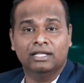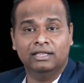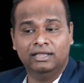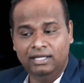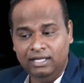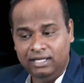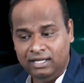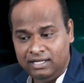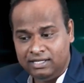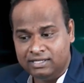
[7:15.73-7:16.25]

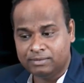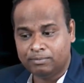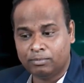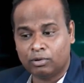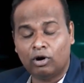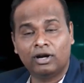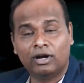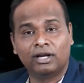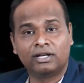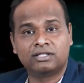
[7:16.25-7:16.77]
These
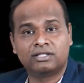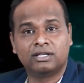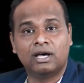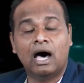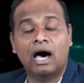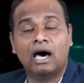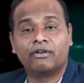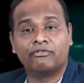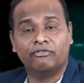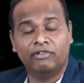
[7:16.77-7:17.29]
products
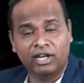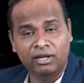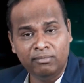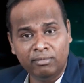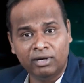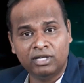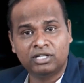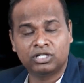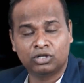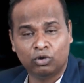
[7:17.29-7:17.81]
are very
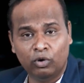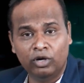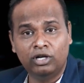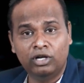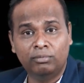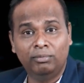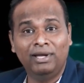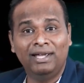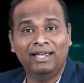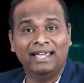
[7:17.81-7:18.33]
much going to
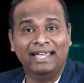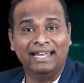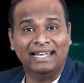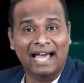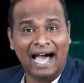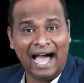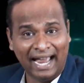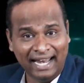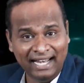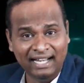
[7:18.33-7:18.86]
be in
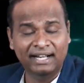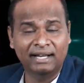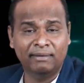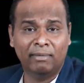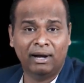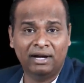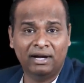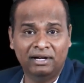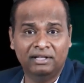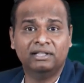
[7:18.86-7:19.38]
high
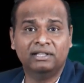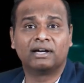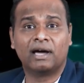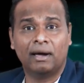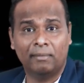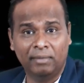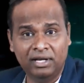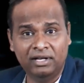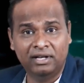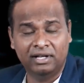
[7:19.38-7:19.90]
demand in the
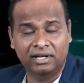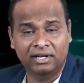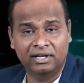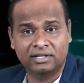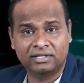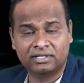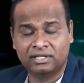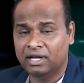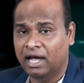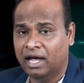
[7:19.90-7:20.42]
coming
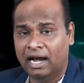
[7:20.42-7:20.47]
days.